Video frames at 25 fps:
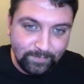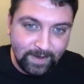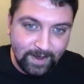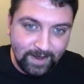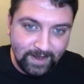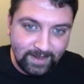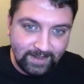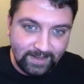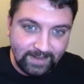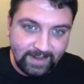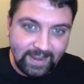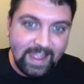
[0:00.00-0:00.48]

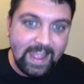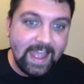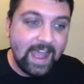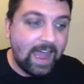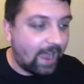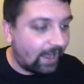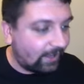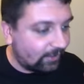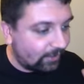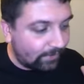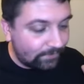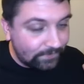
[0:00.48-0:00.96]
Mike.
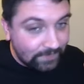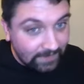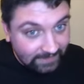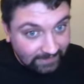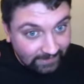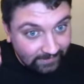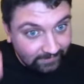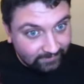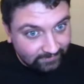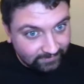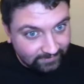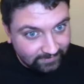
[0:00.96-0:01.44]
I love that
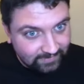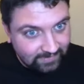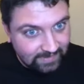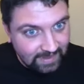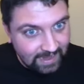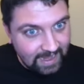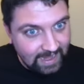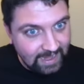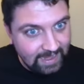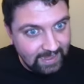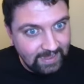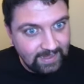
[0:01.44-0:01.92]
he
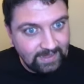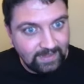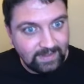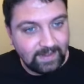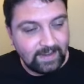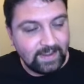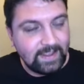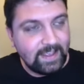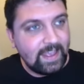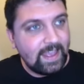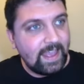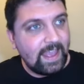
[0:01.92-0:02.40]

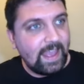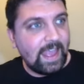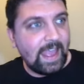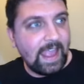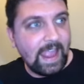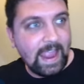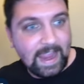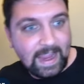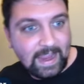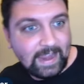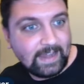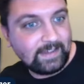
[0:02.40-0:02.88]
stayed,
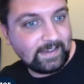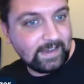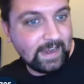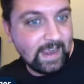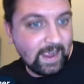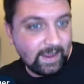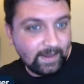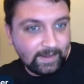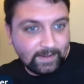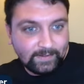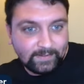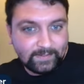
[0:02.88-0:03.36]
and
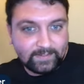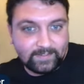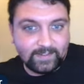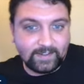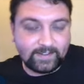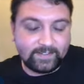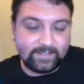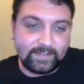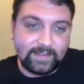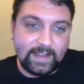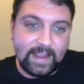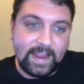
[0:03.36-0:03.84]
yeah, he's
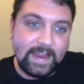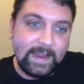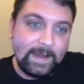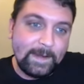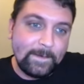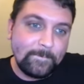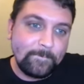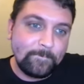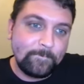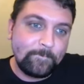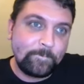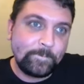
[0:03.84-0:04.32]
six
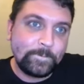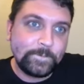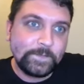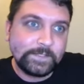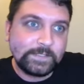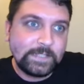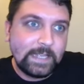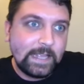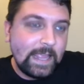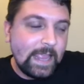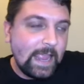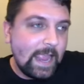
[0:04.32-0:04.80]
eight.
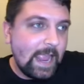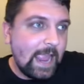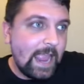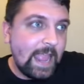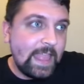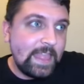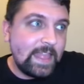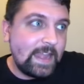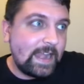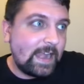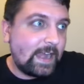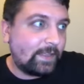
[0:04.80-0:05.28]

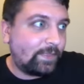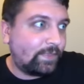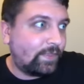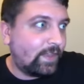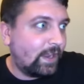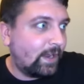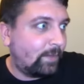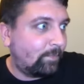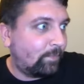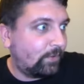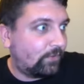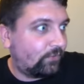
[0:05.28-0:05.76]
And then I
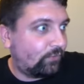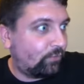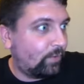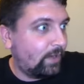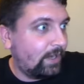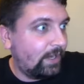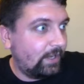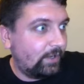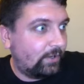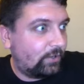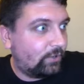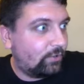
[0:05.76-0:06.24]
think
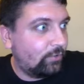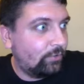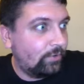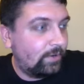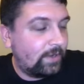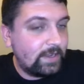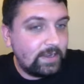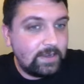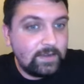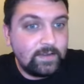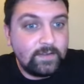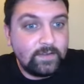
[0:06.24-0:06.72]
between
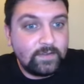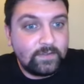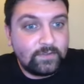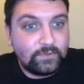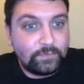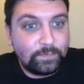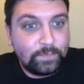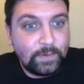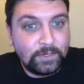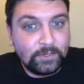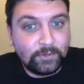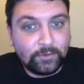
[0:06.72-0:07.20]
Coogan,
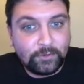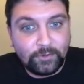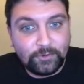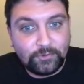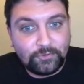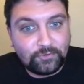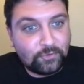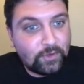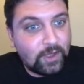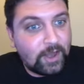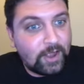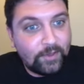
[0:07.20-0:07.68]
Spindler, and
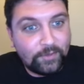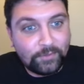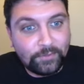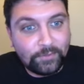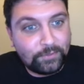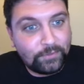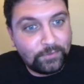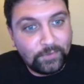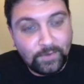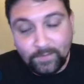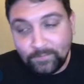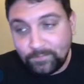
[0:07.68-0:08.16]
Schrauth,
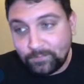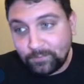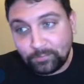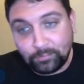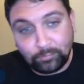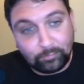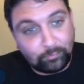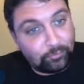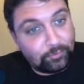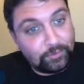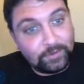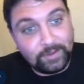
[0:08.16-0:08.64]
you have
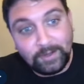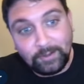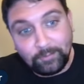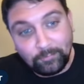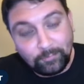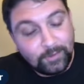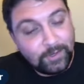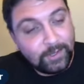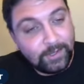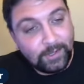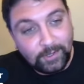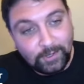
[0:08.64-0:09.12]
three
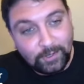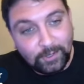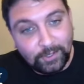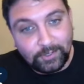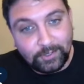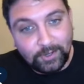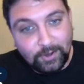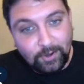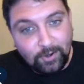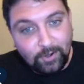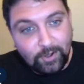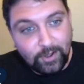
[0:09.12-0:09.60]
really
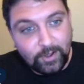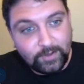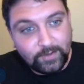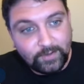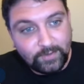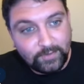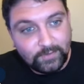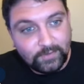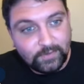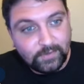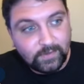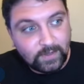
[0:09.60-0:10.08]
good
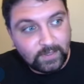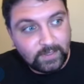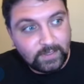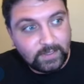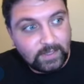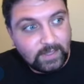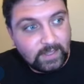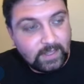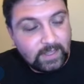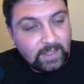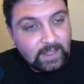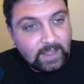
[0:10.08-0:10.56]
guards.
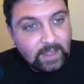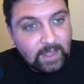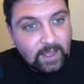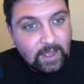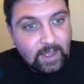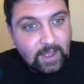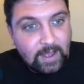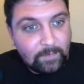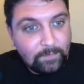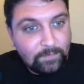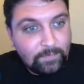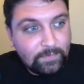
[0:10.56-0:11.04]

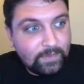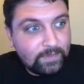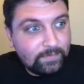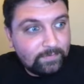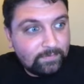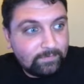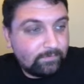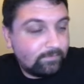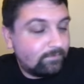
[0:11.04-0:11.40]
Um,